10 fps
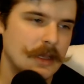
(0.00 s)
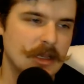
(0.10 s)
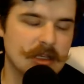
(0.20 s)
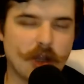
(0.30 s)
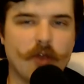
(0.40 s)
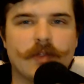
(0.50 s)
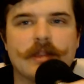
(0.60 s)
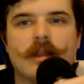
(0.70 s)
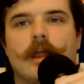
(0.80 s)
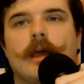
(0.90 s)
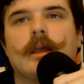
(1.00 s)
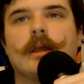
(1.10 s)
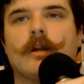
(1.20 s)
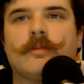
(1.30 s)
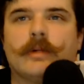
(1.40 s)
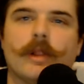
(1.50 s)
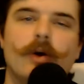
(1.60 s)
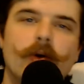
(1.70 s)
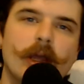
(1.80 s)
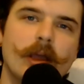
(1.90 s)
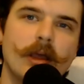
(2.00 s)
Sorry for the delay in uploading.